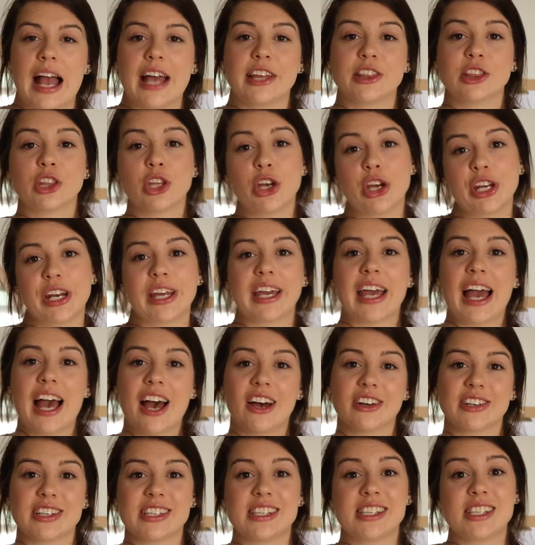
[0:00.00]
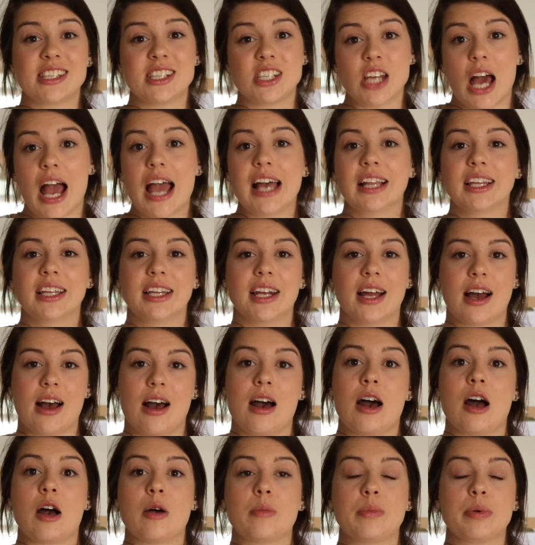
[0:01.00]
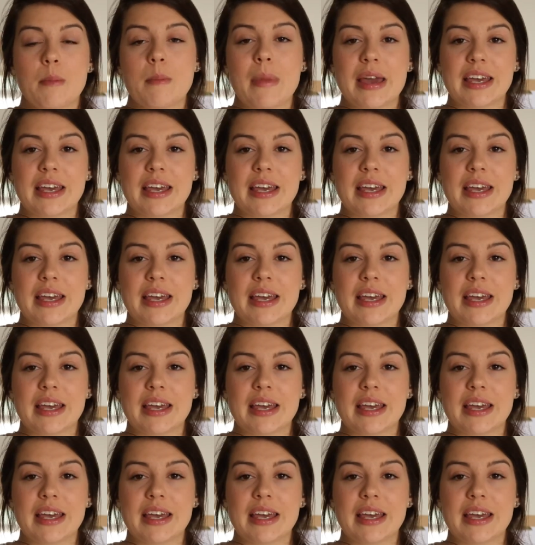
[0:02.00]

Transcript: and learning how to style it up.